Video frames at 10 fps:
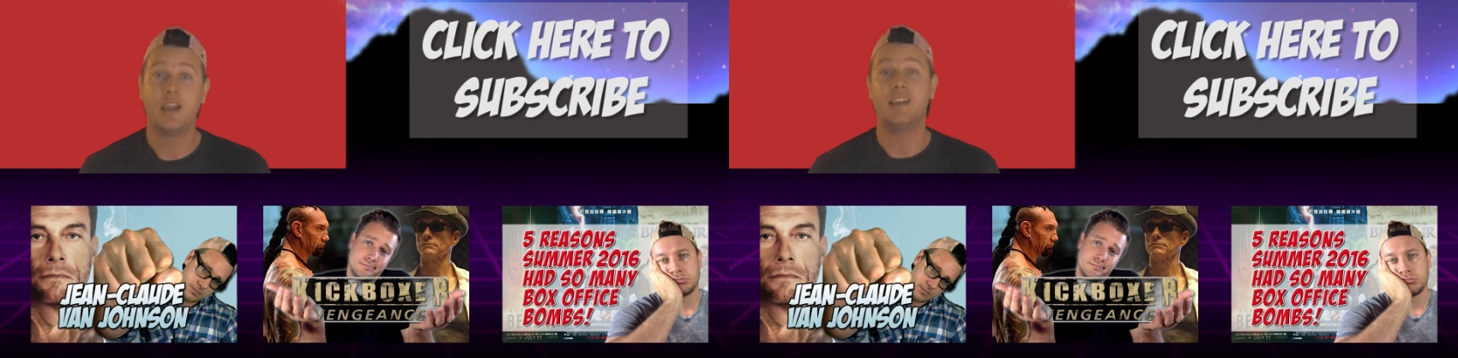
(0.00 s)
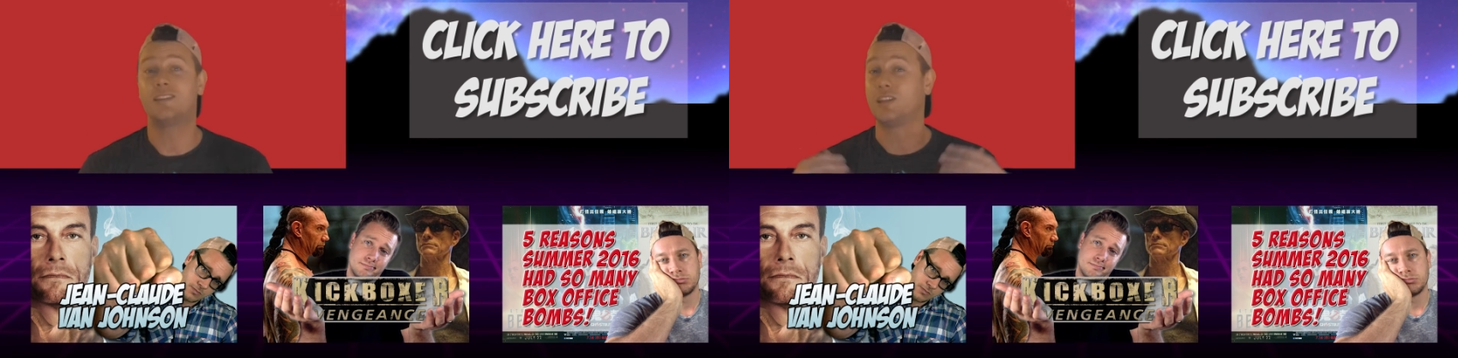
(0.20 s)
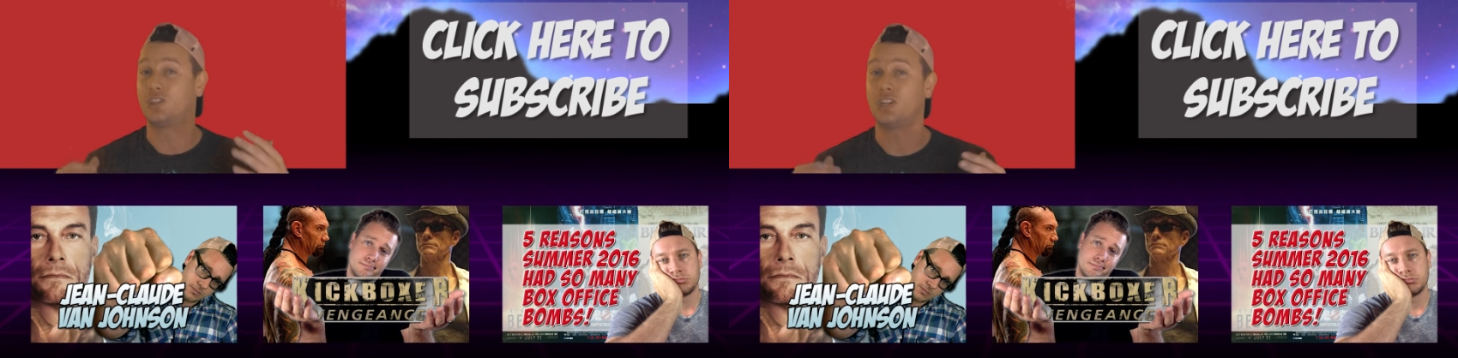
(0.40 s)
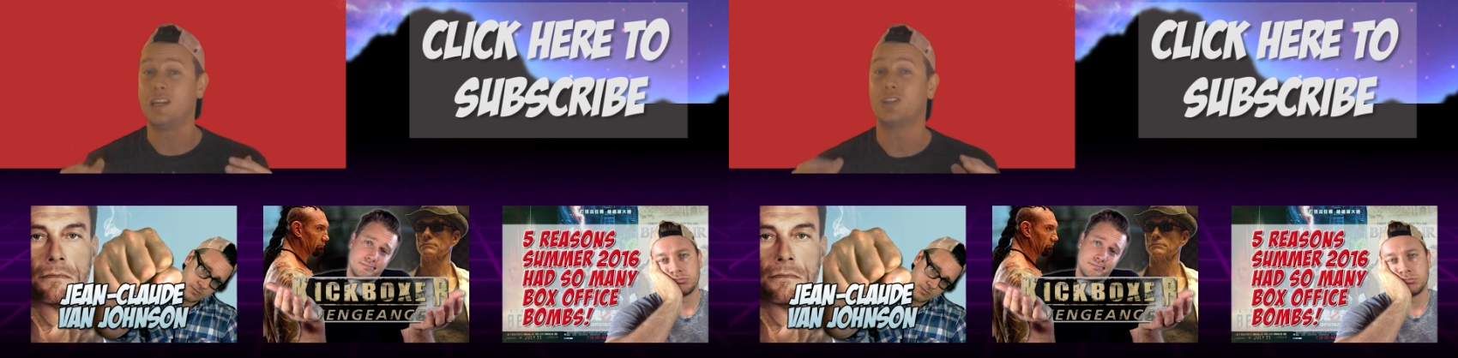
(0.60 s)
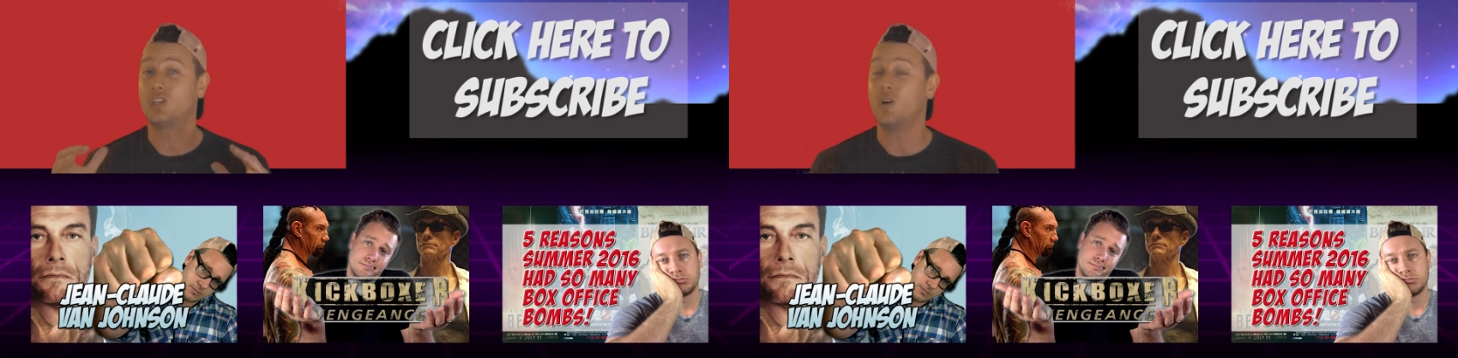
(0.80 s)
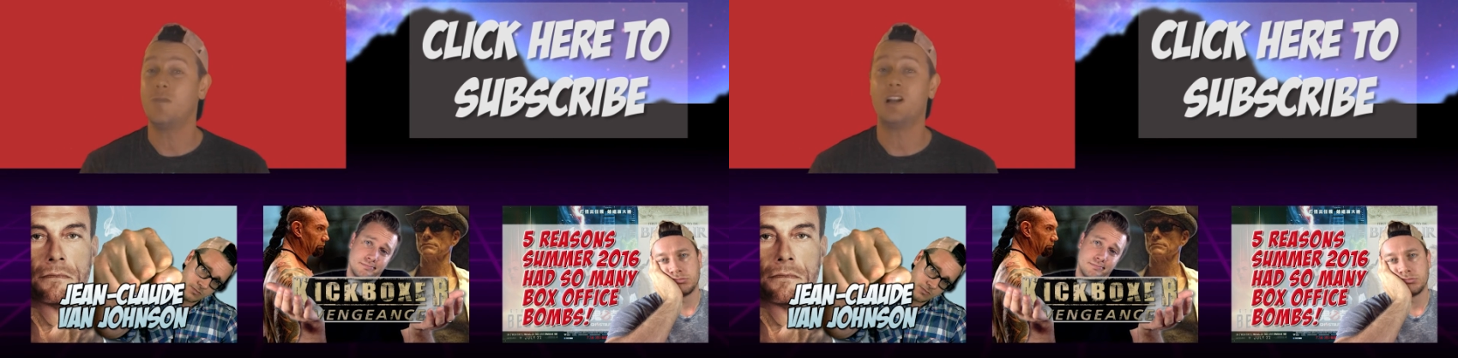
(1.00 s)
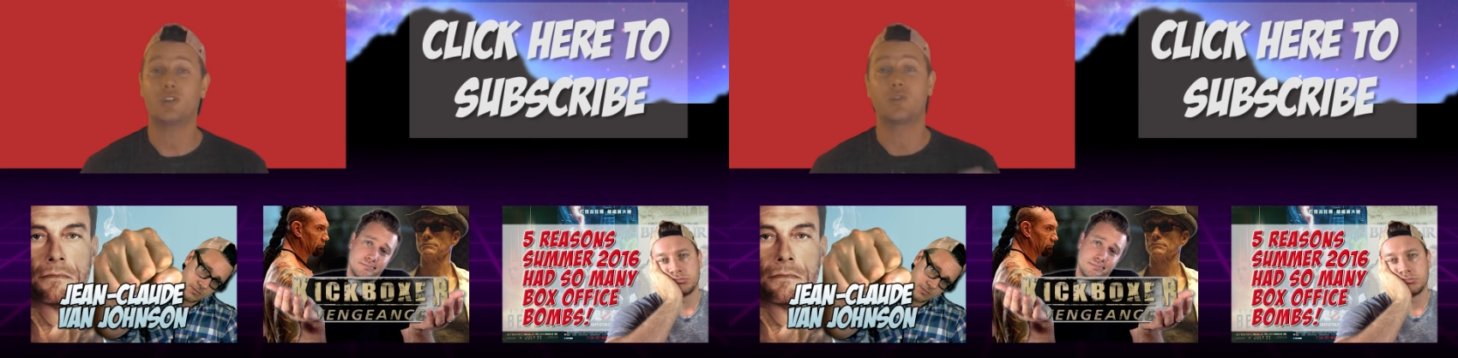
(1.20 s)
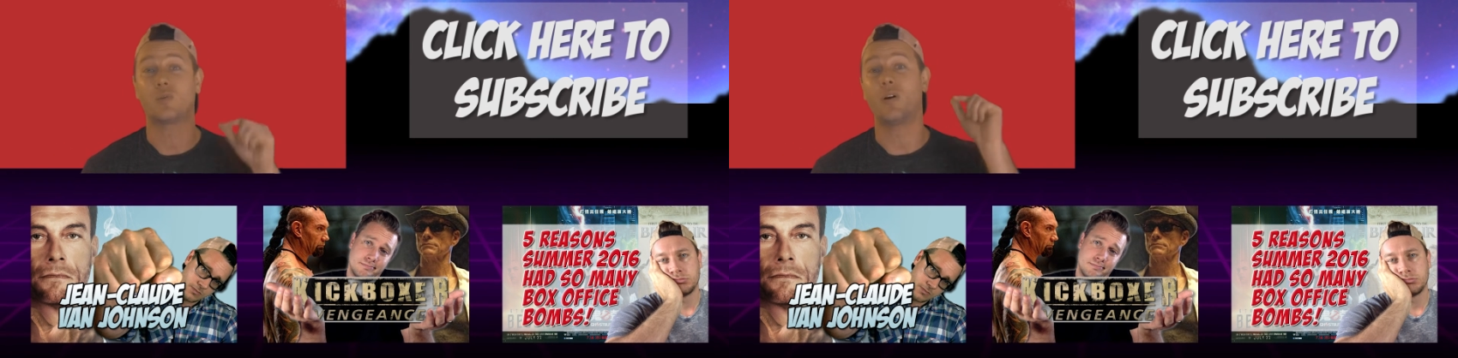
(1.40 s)
Speaker 1: Is the cheese too much,
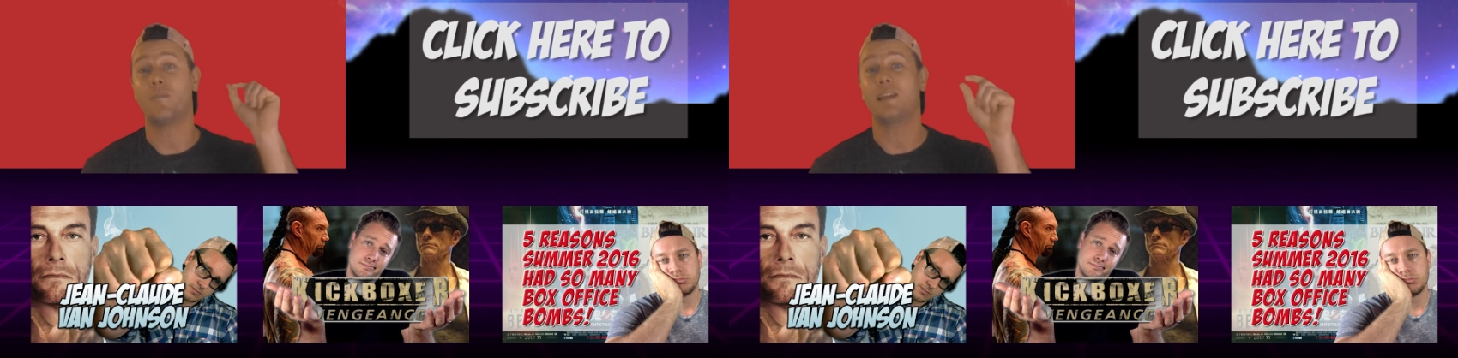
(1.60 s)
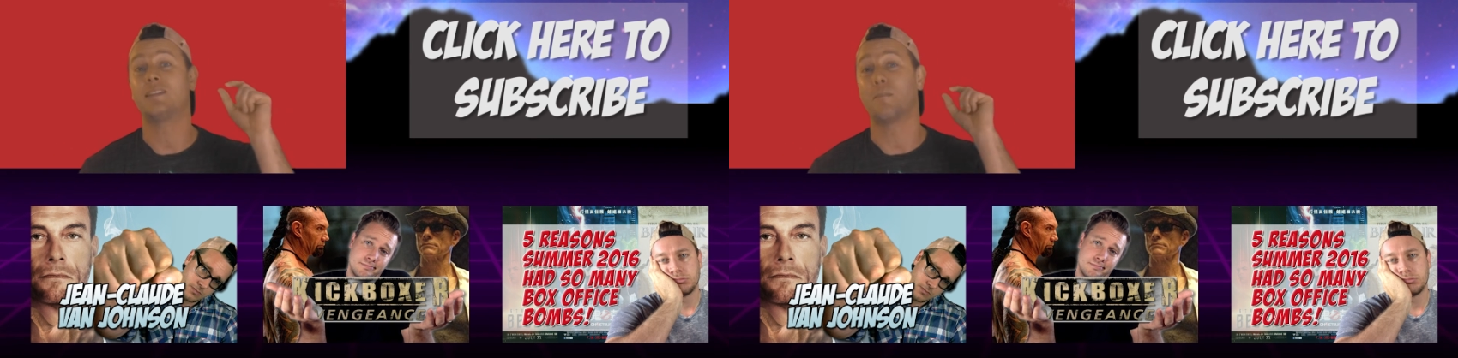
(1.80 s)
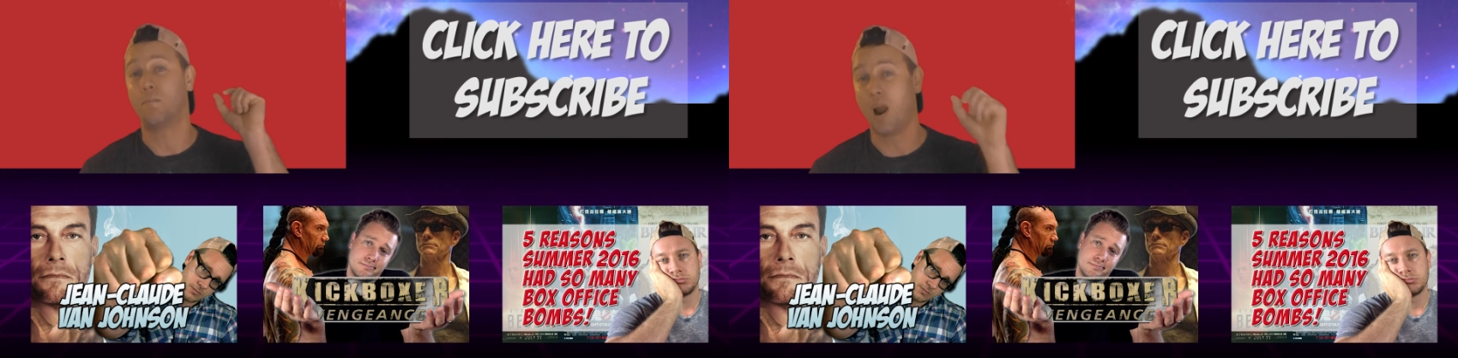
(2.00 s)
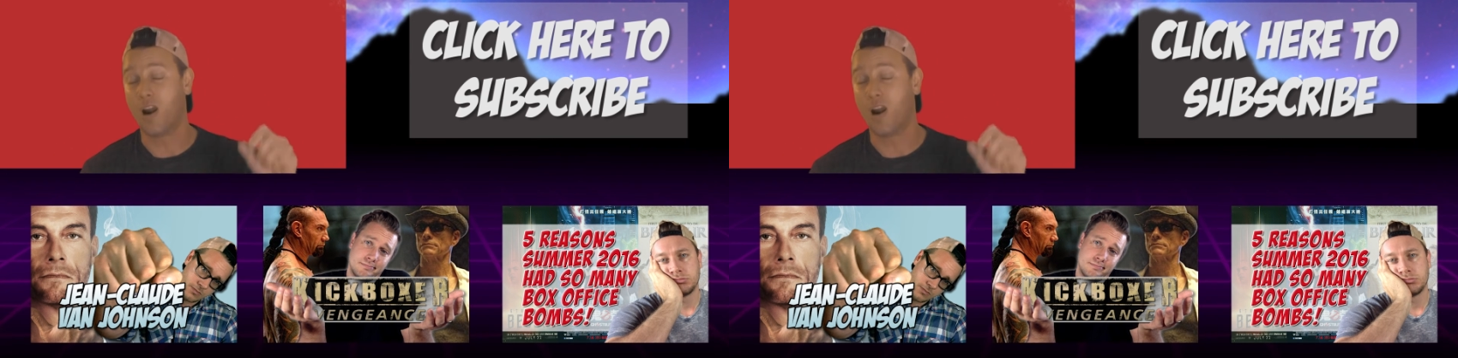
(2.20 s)
or is it what makes it